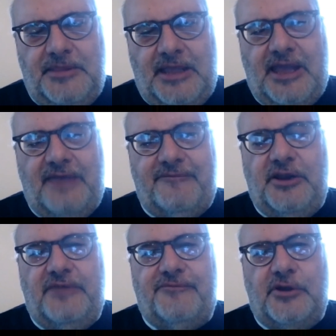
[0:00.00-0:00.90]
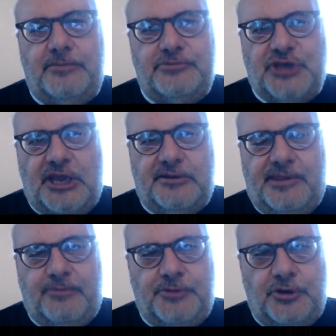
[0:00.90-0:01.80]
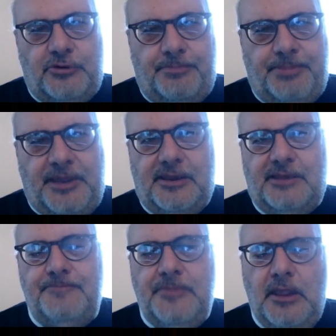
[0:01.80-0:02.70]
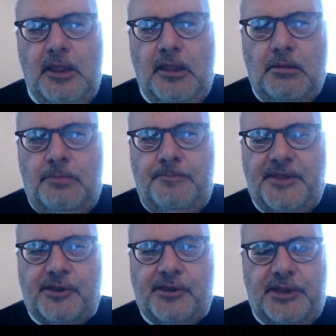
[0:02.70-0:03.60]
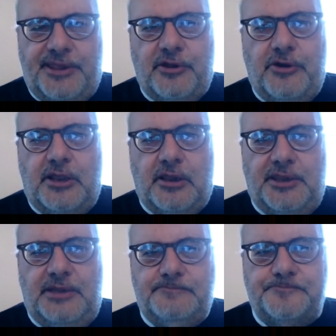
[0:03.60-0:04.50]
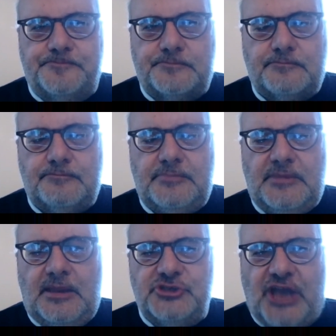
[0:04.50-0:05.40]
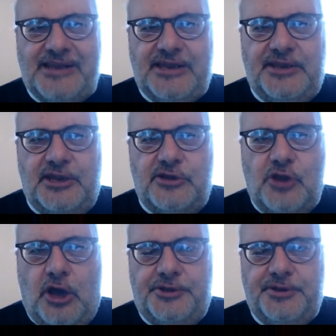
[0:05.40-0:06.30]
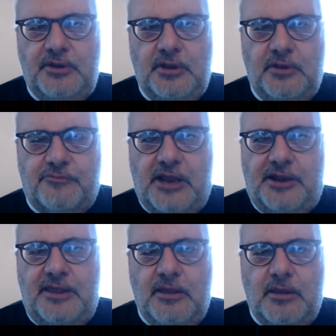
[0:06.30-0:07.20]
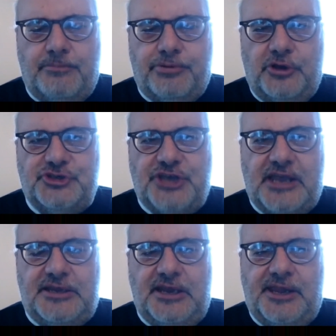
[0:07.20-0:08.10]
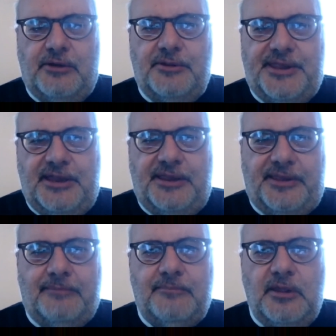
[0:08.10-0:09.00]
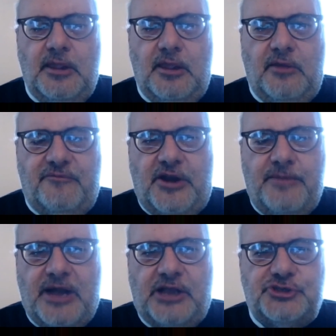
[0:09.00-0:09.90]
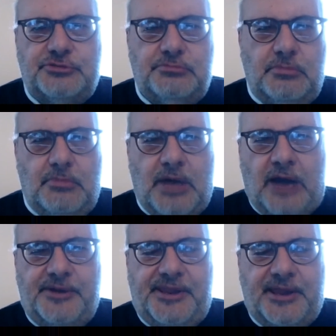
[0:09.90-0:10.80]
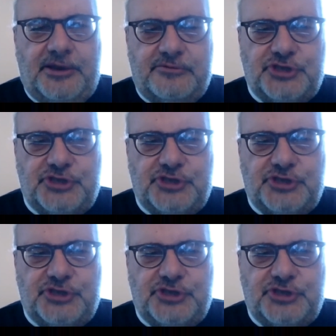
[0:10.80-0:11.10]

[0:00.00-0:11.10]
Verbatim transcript: They have very different objectives from the Europeans. So historically, China did not really project its own system very much outside of